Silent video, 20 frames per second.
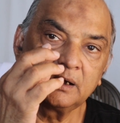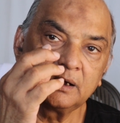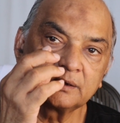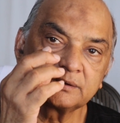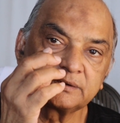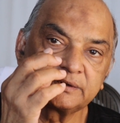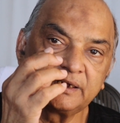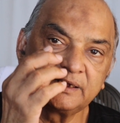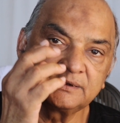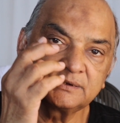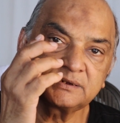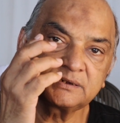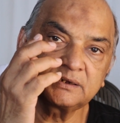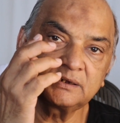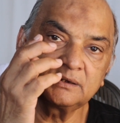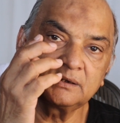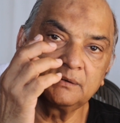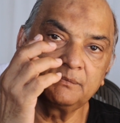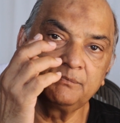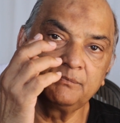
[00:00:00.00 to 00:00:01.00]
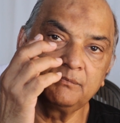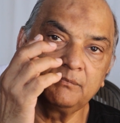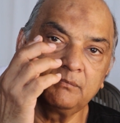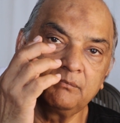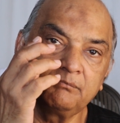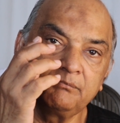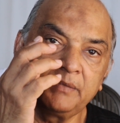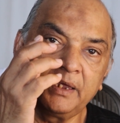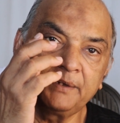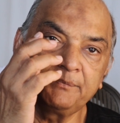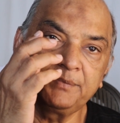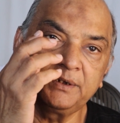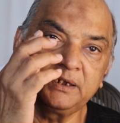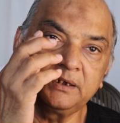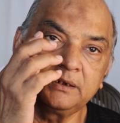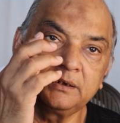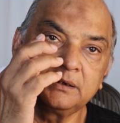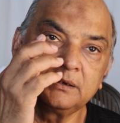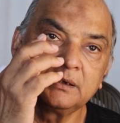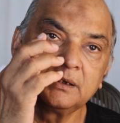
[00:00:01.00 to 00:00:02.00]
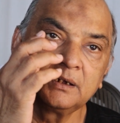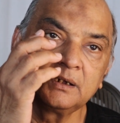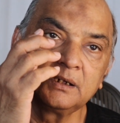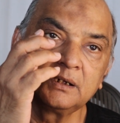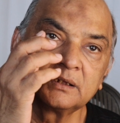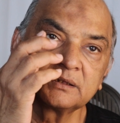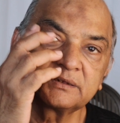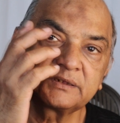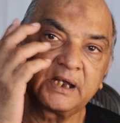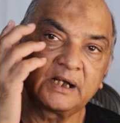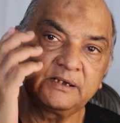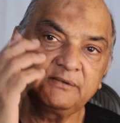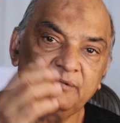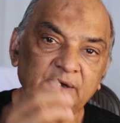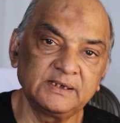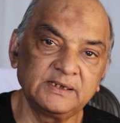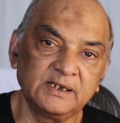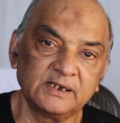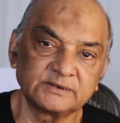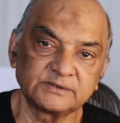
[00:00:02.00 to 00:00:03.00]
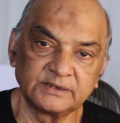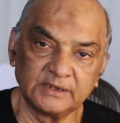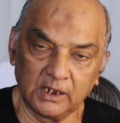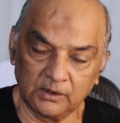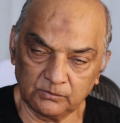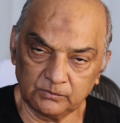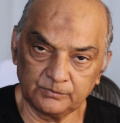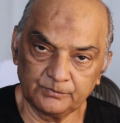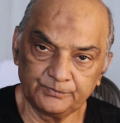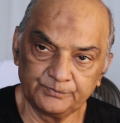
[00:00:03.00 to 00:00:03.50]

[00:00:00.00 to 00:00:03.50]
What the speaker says: Since maybe 31 years now.